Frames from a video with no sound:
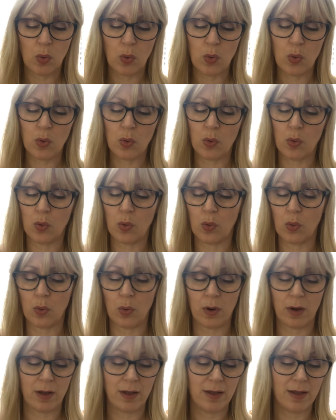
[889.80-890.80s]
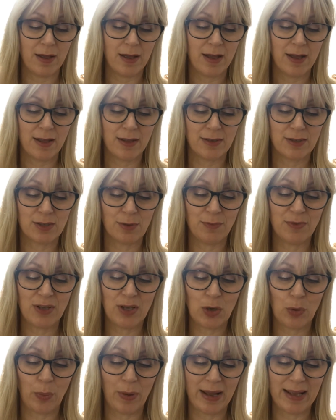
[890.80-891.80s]
Ooh,
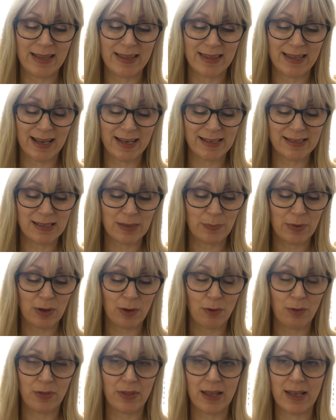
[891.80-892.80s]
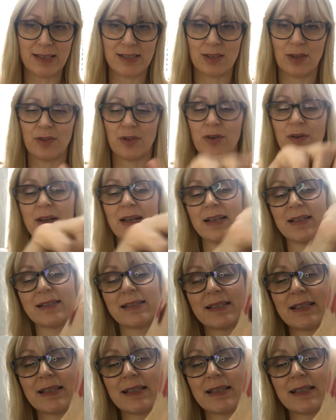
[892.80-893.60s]
something quite nice about this, although it